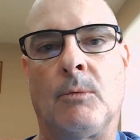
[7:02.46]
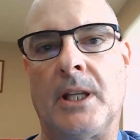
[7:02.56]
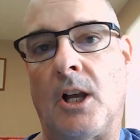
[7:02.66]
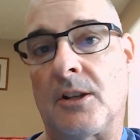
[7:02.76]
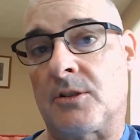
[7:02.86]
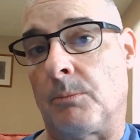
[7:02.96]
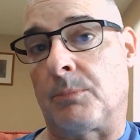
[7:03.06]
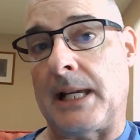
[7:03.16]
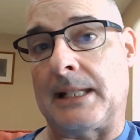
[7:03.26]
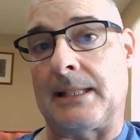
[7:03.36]
We also
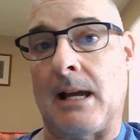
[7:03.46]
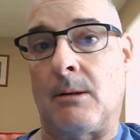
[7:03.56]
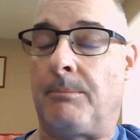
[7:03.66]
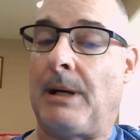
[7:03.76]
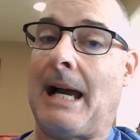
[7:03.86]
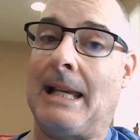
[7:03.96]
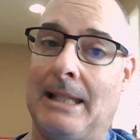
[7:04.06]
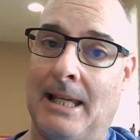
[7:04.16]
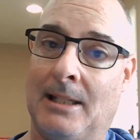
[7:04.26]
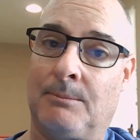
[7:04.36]
break down
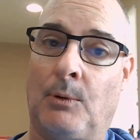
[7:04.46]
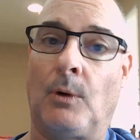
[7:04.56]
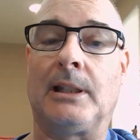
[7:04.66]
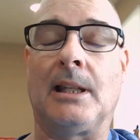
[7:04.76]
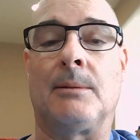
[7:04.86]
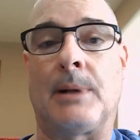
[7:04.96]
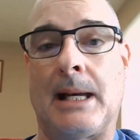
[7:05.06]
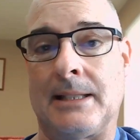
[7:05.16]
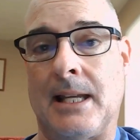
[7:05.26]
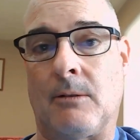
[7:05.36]
by endpoint and
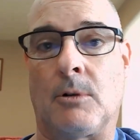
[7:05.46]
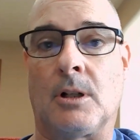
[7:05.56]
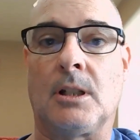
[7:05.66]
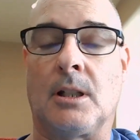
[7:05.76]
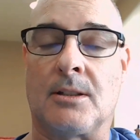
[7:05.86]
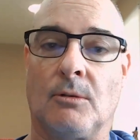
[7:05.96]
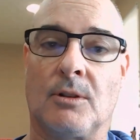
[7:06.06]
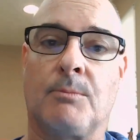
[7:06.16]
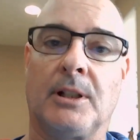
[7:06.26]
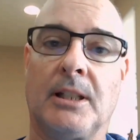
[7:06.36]
by network, so
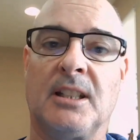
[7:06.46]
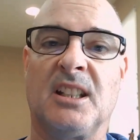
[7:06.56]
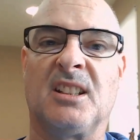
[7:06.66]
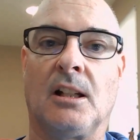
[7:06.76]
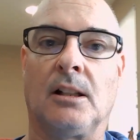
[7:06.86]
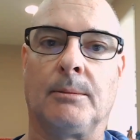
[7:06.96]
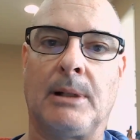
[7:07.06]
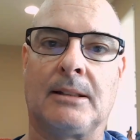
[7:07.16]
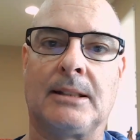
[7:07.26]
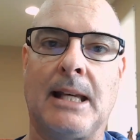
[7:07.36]
it's pretty detailed
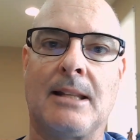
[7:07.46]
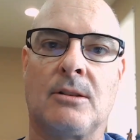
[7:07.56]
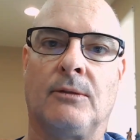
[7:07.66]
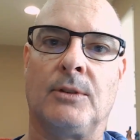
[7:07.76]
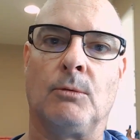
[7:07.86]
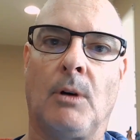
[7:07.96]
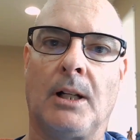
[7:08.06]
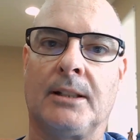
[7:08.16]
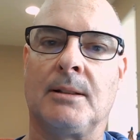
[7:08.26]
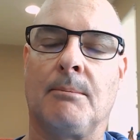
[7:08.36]
about that. So if you
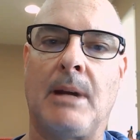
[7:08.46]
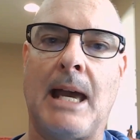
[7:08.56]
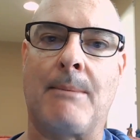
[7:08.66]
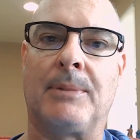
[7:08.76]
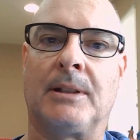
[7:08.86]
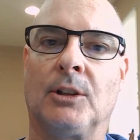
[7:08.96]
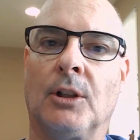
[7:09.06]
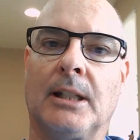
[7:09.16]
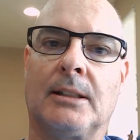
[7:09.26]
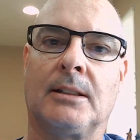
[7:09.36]
wanted to map and
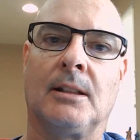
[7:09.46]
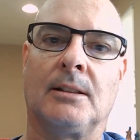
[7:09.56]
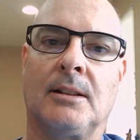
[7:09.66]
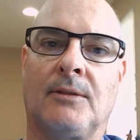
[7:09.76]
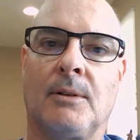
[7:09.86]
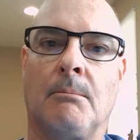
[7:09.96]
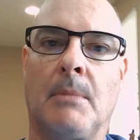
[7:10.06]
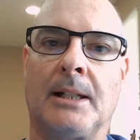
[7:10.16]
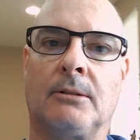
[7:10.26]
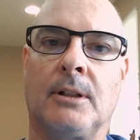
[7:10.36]
look at the different
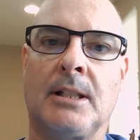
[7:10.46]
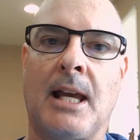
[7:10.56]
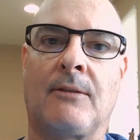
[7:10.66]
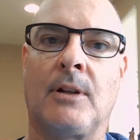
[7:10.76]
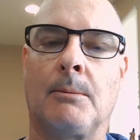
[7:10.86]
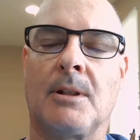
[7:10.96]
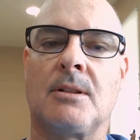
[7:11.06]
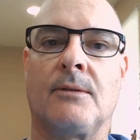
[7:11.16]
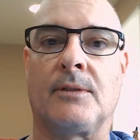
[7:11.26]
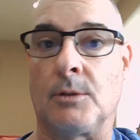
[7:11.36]
MITRE attack
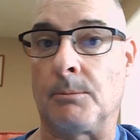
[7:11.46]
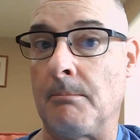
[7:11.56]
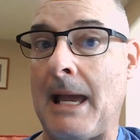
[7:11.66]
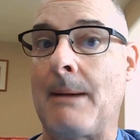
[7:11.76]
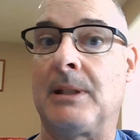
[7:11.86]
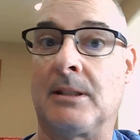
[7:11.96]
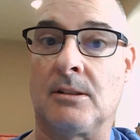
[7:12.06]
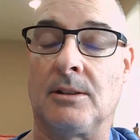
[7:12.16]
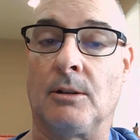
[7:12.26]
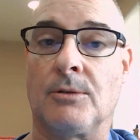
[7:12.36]
frameworks, if you're mapping
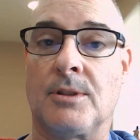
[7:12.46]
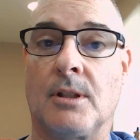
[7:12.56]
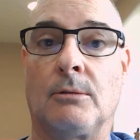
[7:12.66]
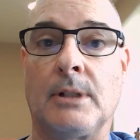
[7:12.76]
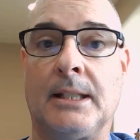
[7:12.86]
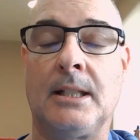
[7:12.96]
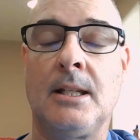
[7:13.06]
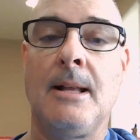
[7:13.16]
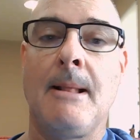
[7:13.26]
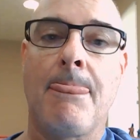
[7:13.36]
to those already,
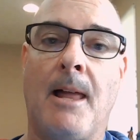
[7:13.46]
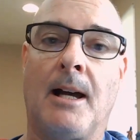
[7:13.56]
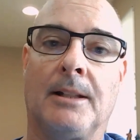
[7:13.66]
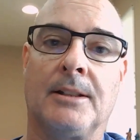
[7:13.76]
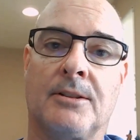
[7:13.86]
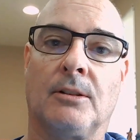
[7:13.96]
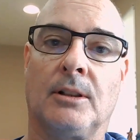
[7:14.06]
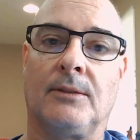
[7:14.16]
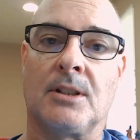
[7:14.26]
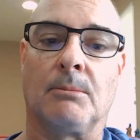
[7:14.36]
this will
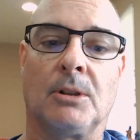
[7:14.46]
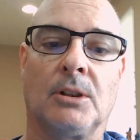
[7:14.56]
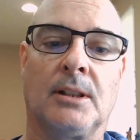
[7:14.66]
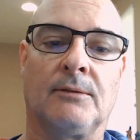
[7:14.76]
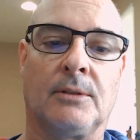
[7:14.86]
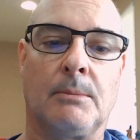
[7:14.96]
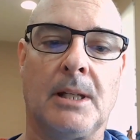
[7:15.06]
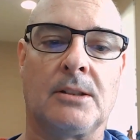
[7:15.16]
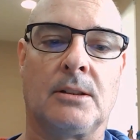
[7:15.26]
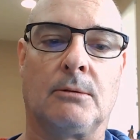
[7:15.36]
give you some good
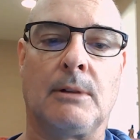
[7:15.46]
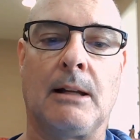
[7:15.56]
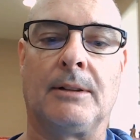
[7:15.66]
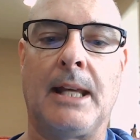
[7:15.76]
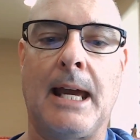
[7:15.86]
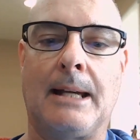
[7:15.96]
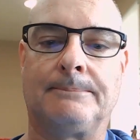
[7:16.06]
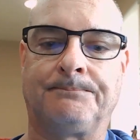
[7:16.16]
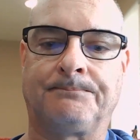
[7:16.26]
information around that.